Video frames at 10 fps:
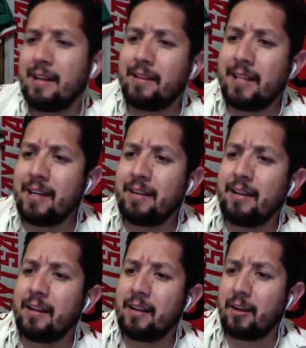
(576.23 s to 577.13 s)

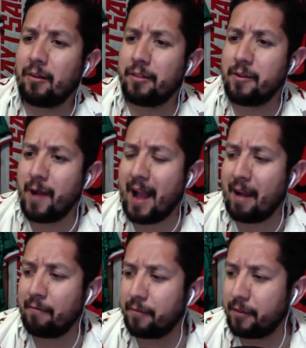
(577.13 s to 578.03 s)
You
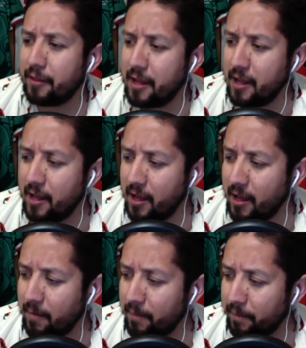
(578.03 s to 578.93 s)
have the